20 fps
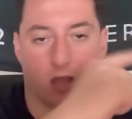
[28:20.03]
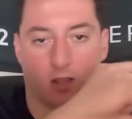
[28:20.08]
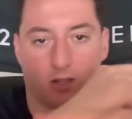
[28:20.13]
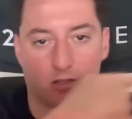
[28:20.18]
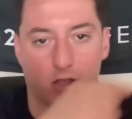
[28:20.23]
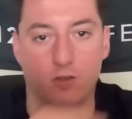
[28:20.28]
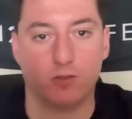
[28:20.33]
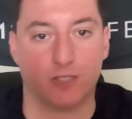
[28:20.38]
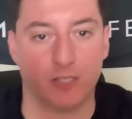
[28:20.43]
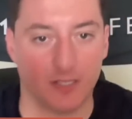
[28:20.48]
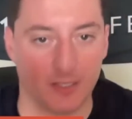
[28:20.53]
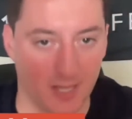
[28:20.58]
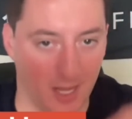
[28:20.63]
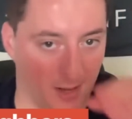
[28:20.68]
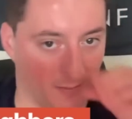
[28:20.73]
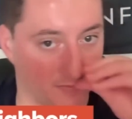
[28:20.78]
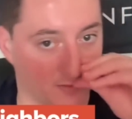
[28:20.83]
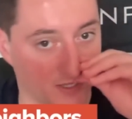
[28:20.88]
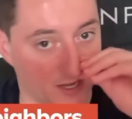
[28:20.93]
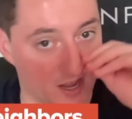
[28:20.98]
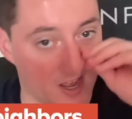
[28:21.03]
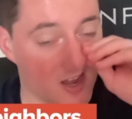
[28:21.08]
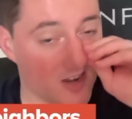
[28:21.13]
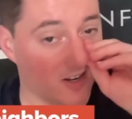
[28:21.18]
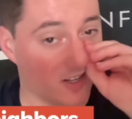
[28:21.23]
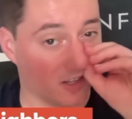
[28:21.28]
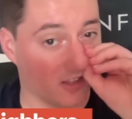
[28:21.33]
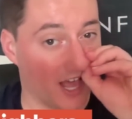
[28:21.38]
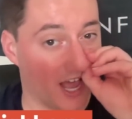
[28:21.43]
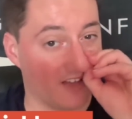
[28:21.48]
closest teams
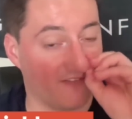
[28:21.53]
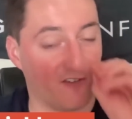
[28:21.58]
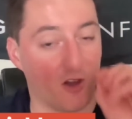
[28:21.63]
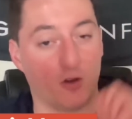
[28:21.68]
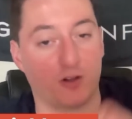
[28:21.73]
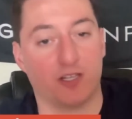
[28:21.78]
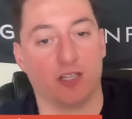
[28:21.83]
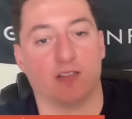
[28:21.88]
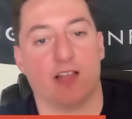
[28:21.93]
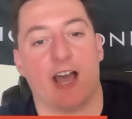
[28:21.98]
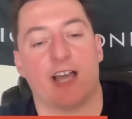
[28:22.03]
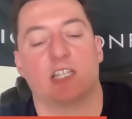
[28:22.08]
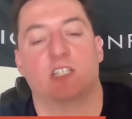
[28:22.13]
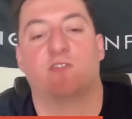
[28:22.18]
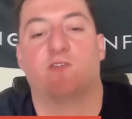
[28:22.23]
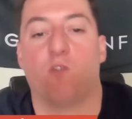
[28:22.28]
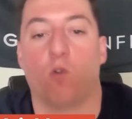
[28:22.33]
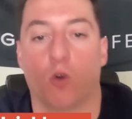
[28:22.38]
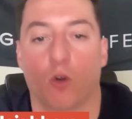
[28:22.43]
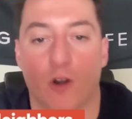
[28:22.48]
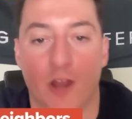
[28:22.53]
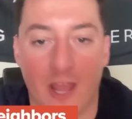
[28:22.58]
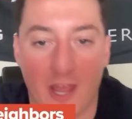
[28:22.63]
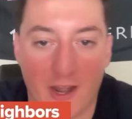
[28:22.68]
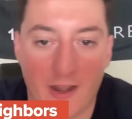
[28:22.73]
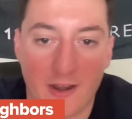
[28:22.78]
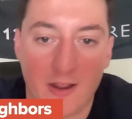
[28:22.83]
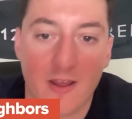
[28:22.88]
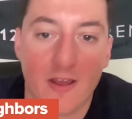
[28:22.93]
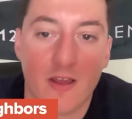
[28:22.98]
to the folks at last 4 in.